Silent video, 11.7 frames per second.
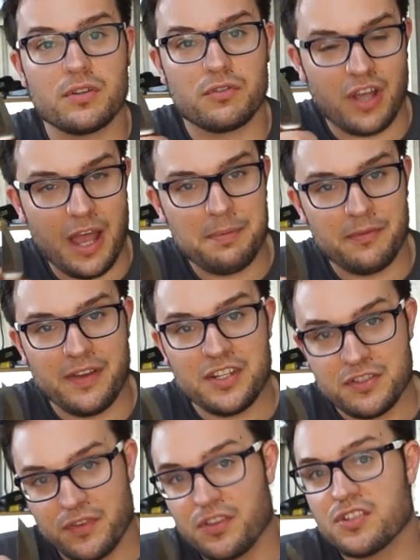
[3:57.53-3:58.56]
type of
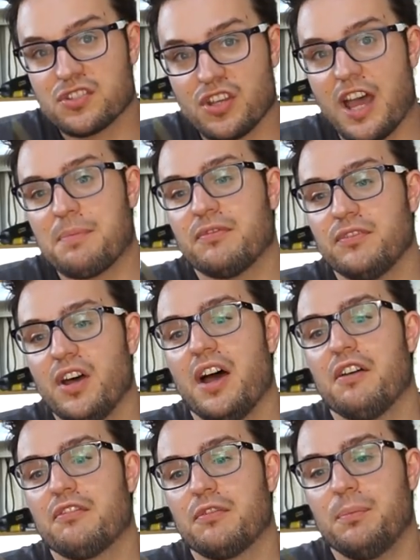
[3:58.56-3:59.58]
edge for this type of
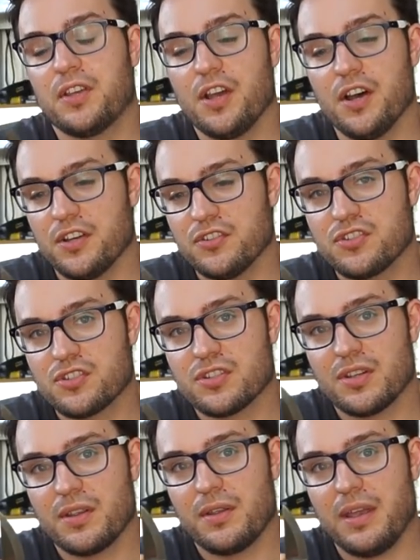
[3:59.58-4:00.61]
knife
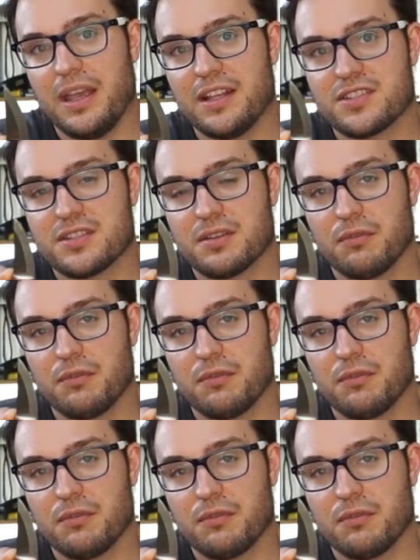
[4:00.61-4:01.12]
because its